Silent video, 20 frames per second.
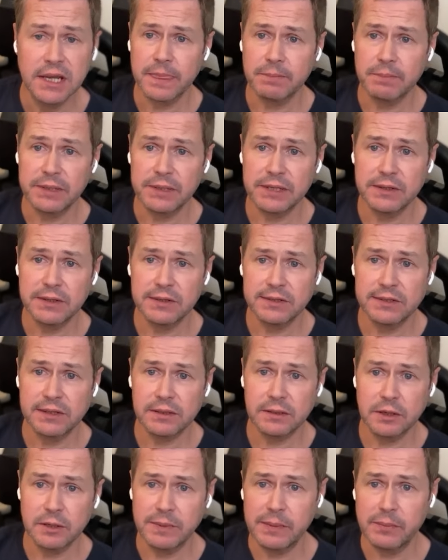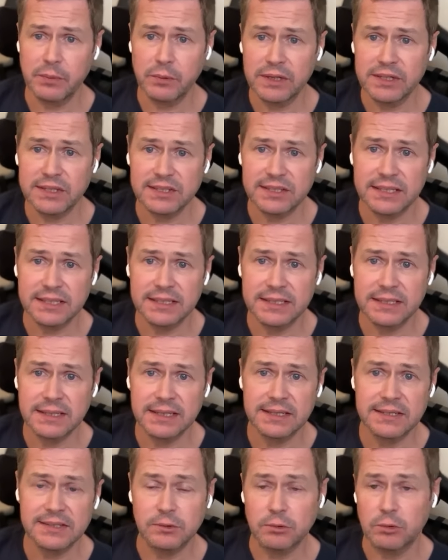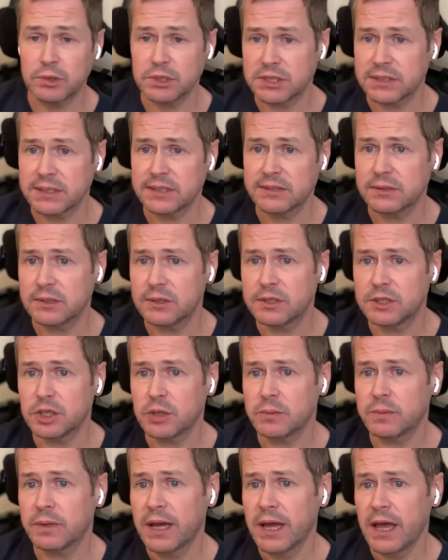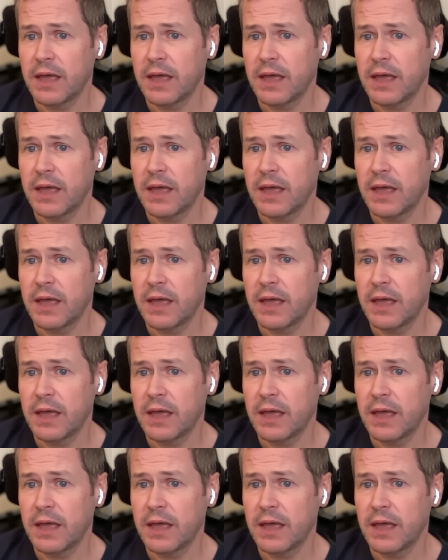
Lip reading: because a lot of people listening to this or watching this on YouTube,